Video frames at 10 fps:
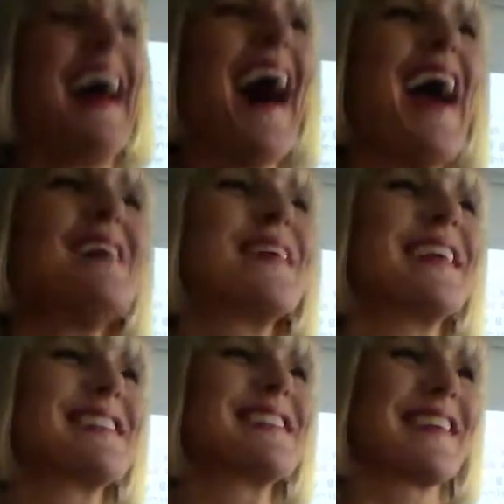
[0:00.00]
I'm
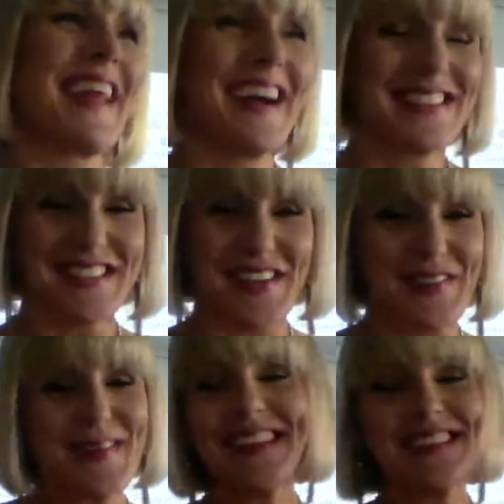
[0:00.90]
pretty sure they are too,
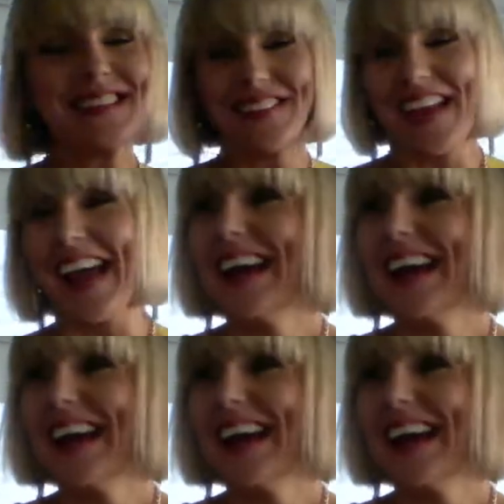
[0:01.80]
but it's okay.